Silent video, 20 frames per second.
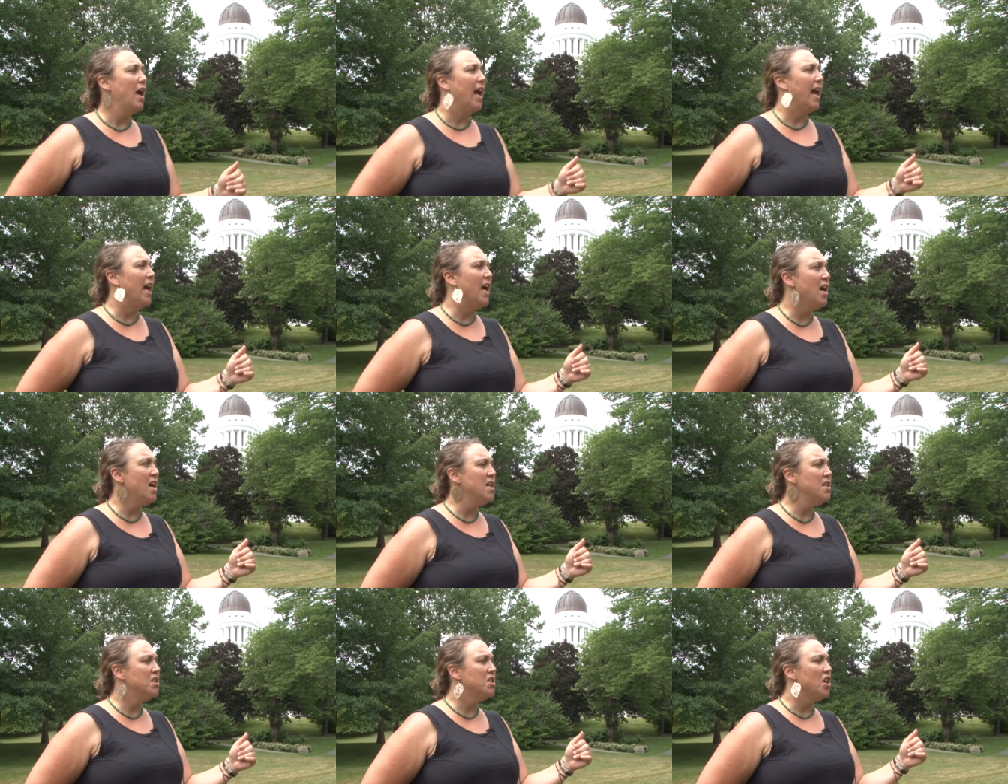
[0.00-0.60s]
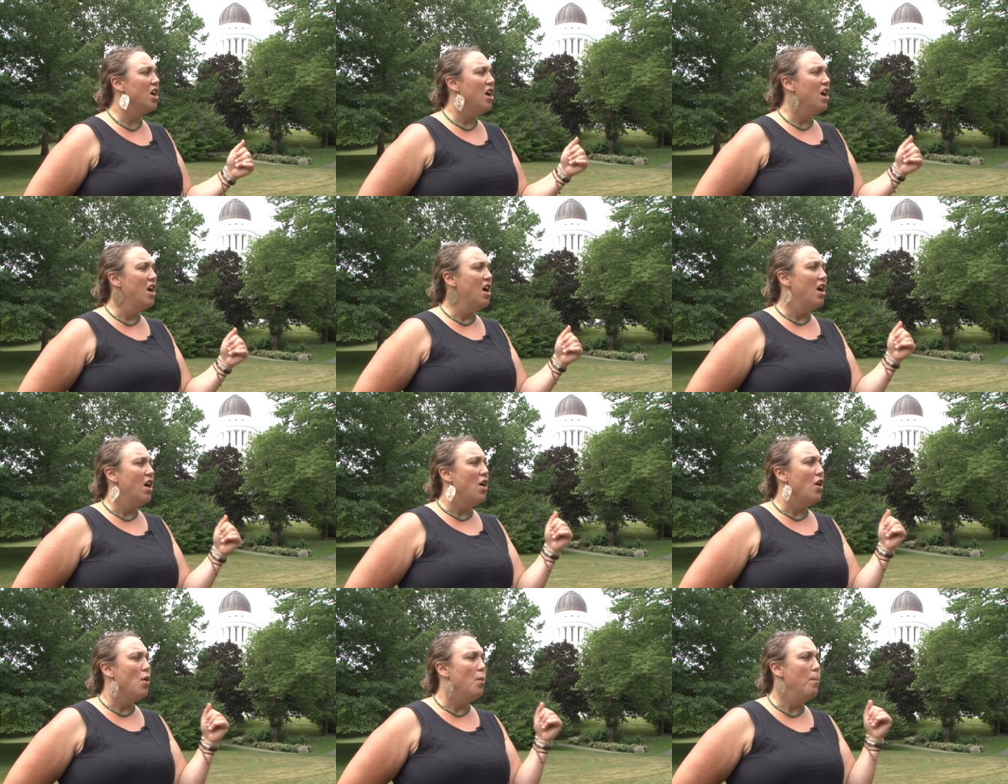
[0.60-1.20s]
And
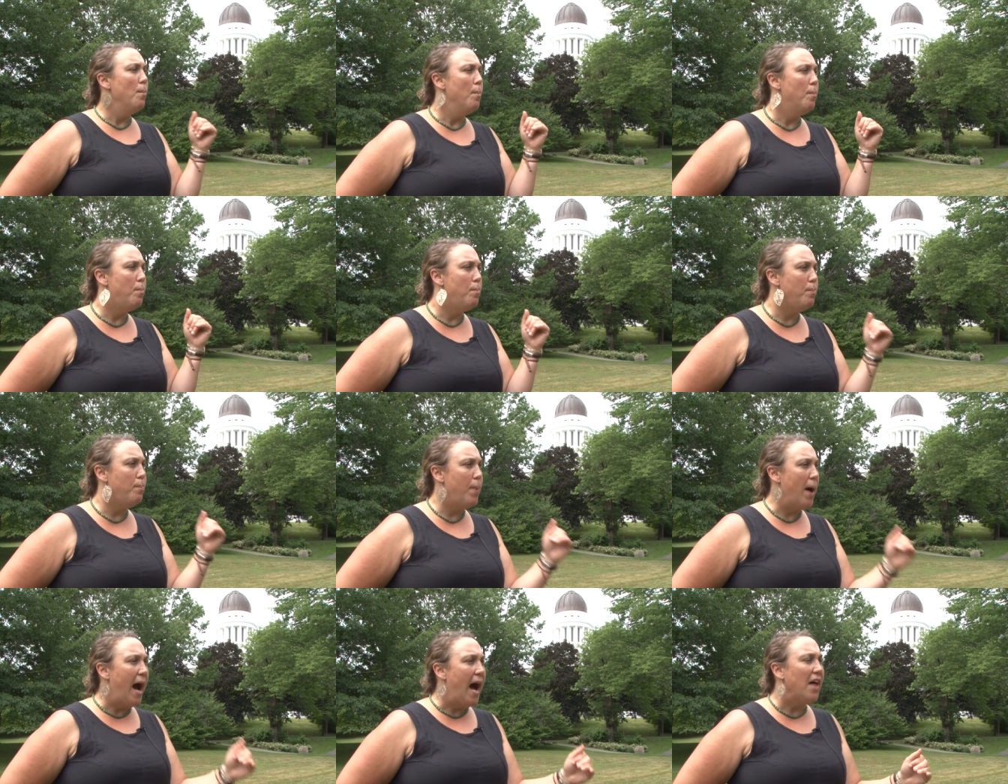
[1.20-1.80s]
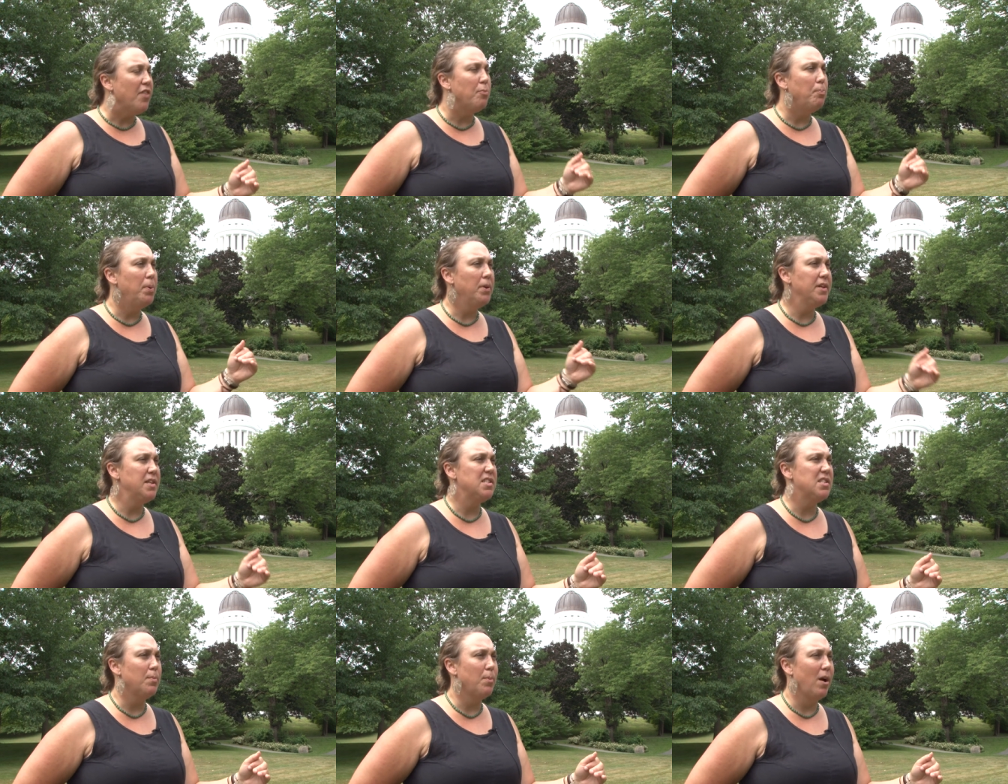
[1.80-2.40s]
Bath
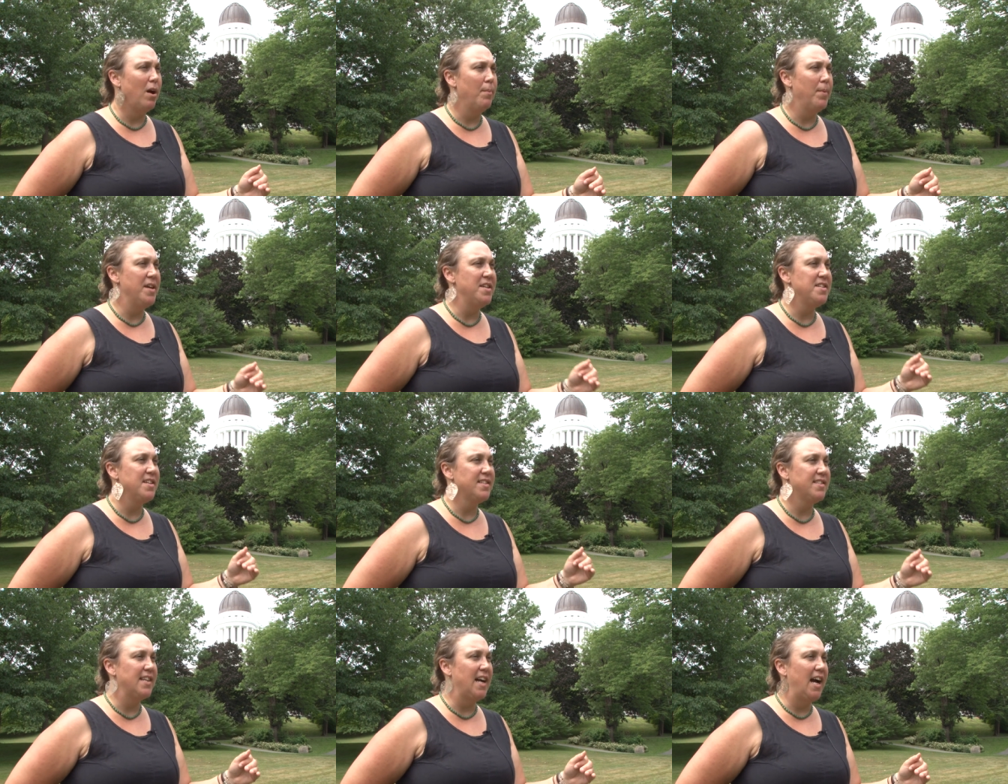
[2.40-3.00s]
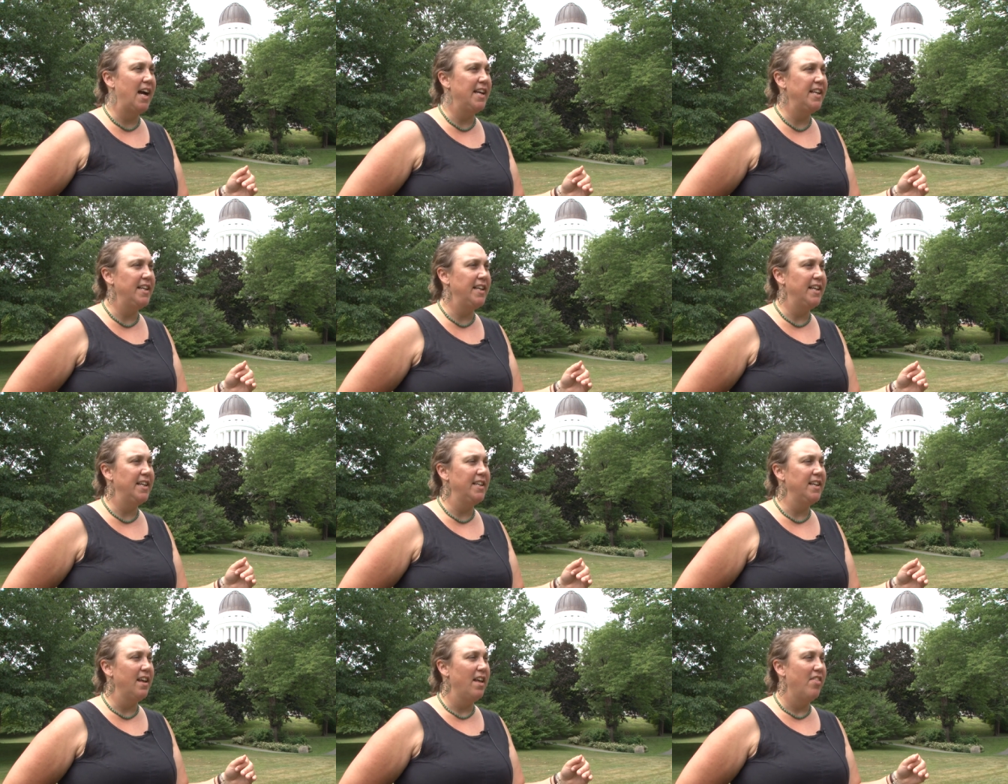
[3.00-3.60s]
Police Department
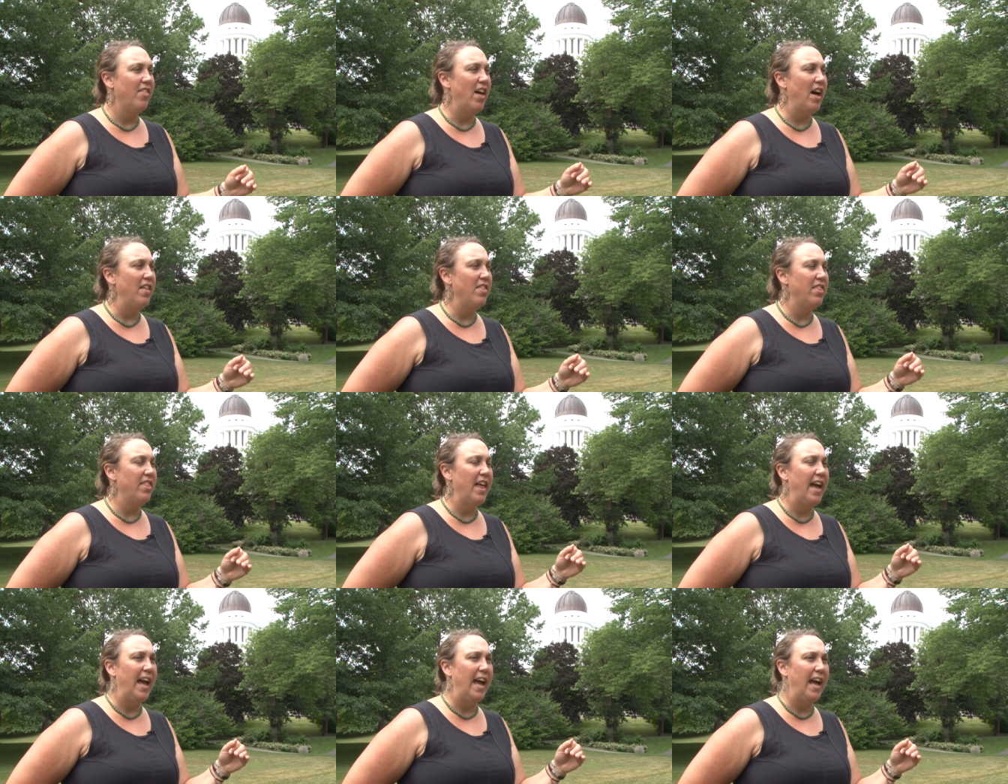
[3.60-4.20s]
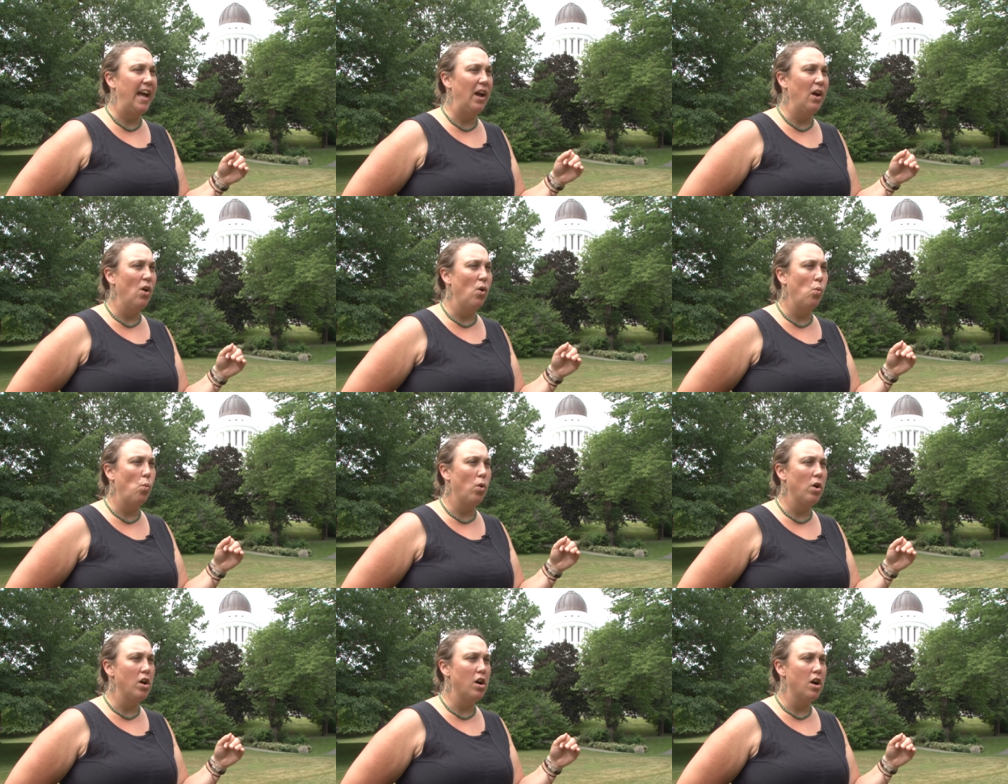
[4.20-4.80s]
decided that they
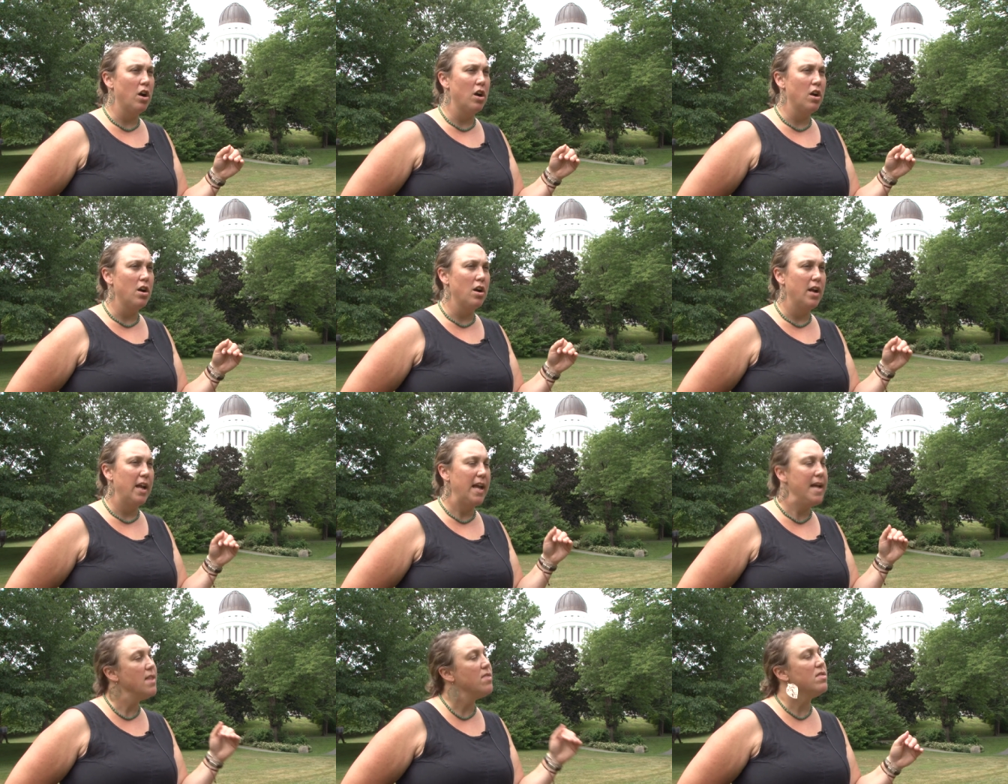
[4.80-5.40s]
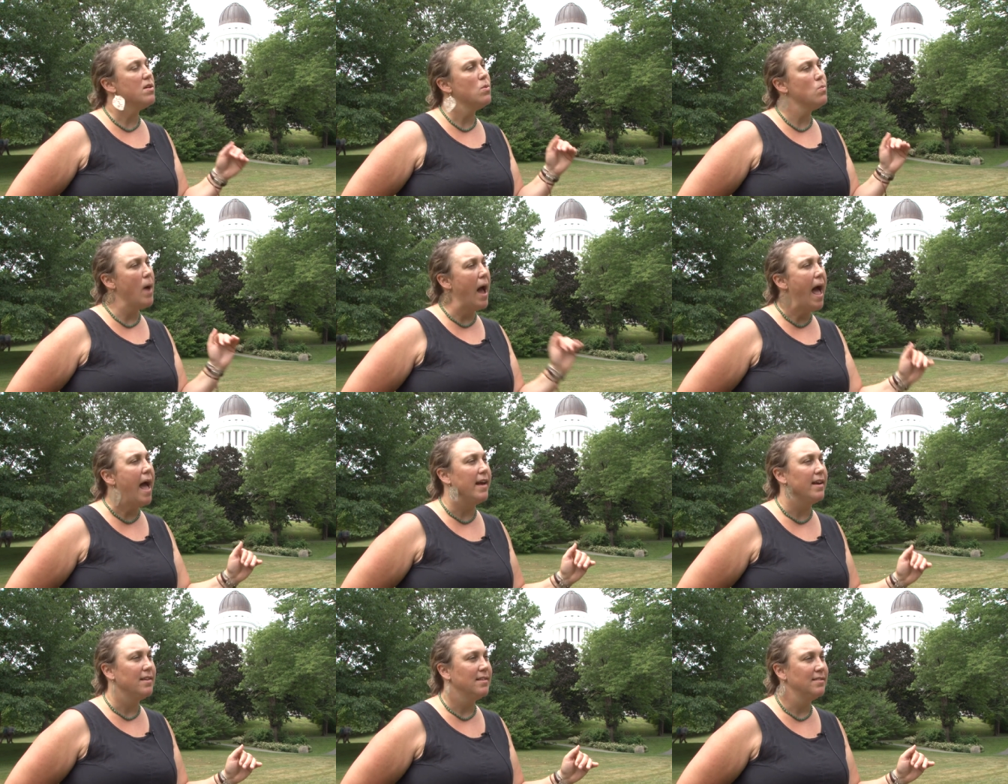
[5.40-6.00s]
were in the
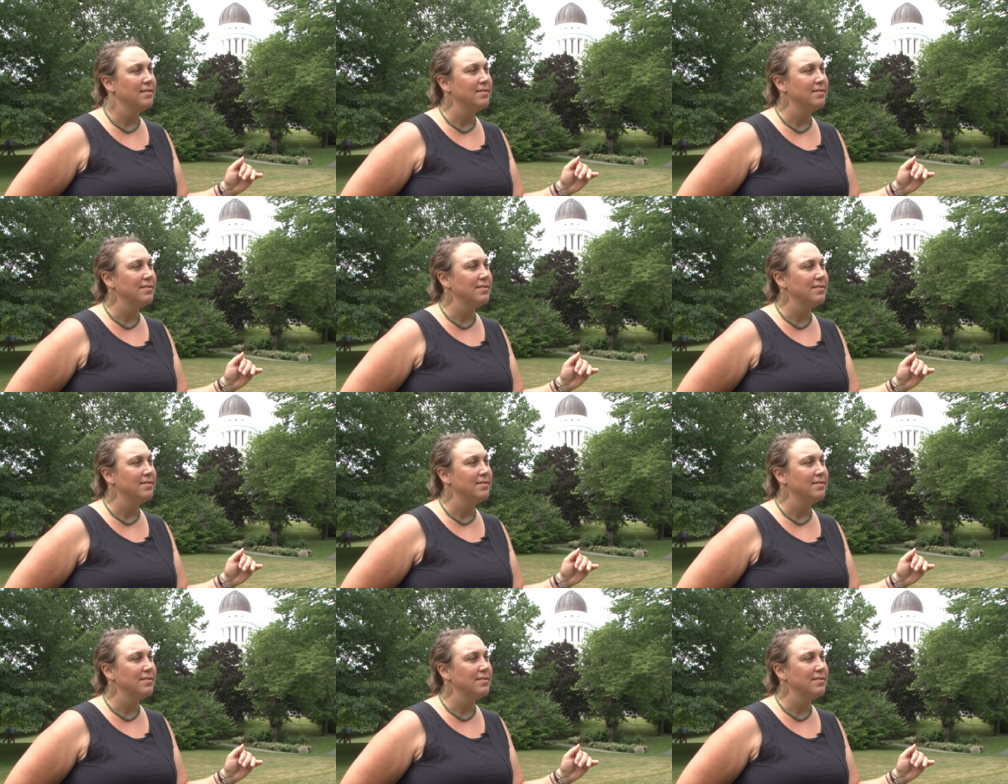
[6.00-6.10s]
way.